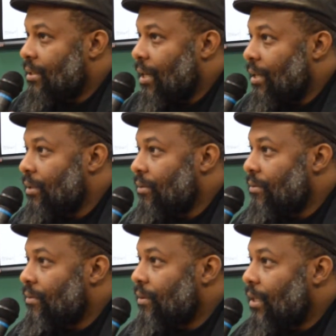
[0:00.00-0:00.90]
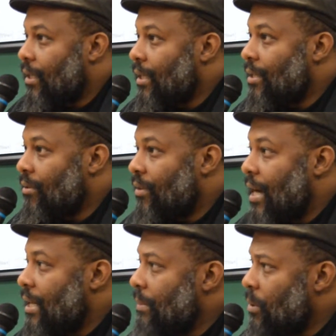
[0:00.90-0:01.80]
kind of a
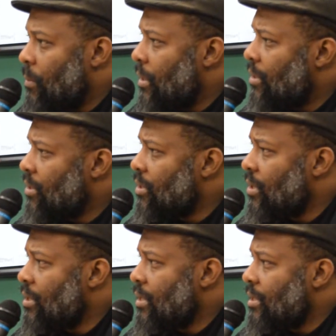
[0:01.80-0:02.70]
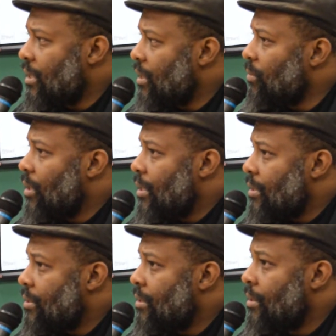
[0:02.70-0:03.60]
defining moment. To a certain extent, it
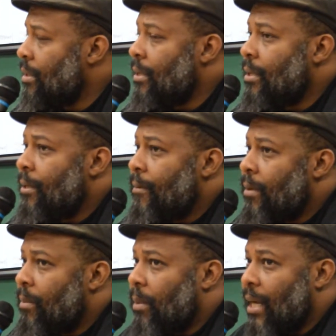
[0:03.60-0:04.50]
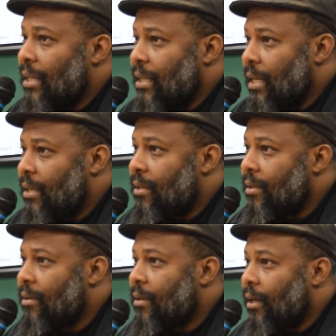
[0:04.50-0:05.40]
was. But I think
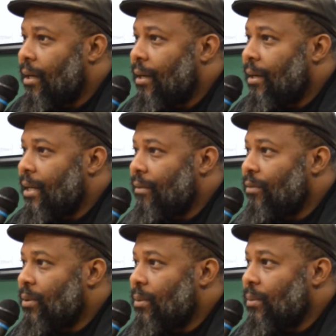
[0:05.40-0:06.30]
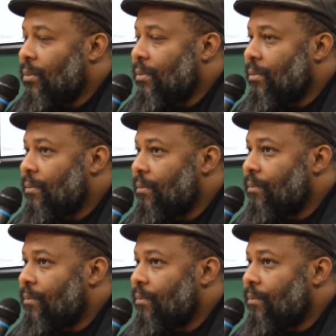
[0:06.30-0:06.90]
if you